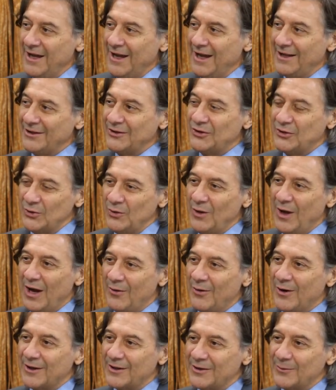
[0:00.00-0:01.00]
And two, I
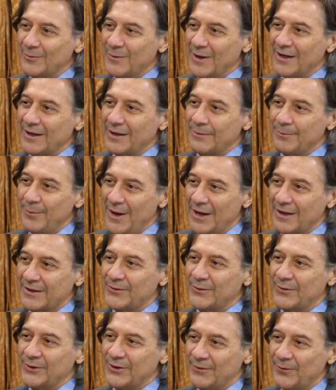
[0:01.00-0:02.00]
want to make an
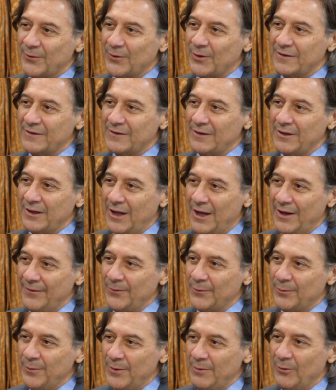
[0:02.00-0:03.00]
impact of a difference in the
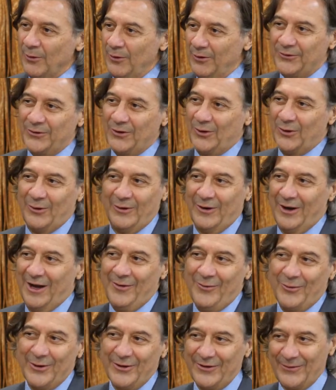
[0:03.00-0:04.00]
life of people. So
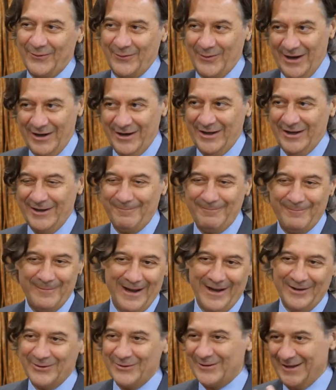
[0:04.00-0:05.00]
I was very,
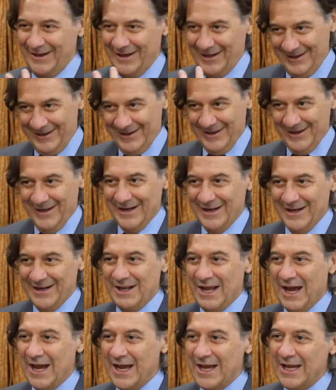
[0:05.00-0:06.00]
how to say,
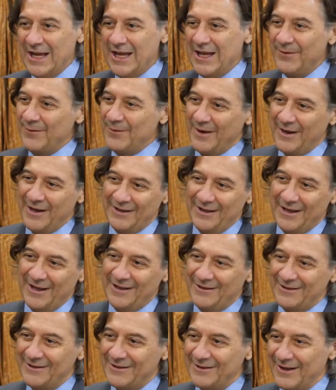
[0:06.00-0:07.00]
naive
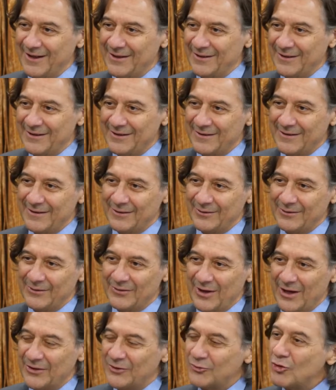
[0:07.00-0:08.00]
and
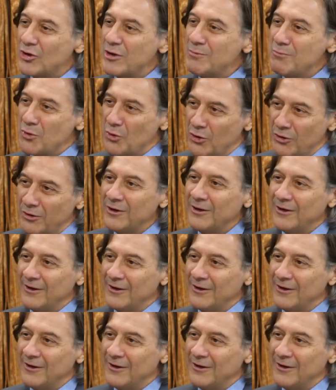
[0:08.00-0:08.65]
a dreamer.